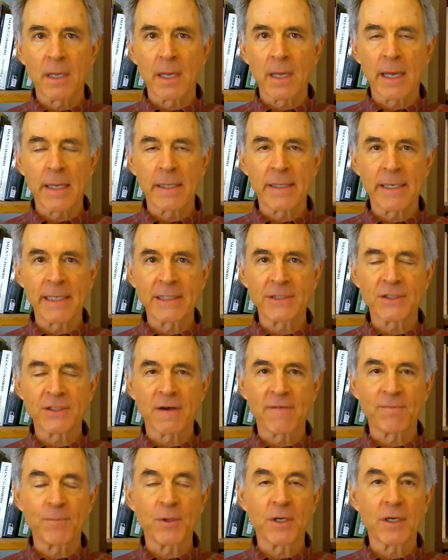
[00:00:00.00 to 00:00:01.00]
and
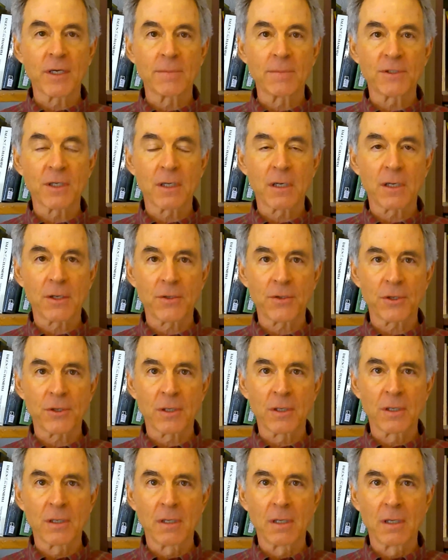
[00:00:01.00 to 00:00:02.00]
Esau becomes a
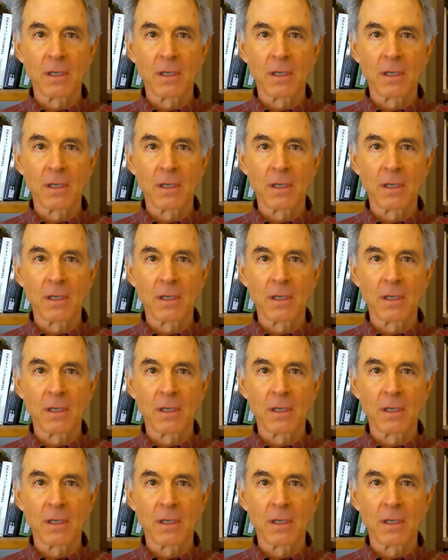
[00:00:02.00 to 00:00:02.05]
hunter.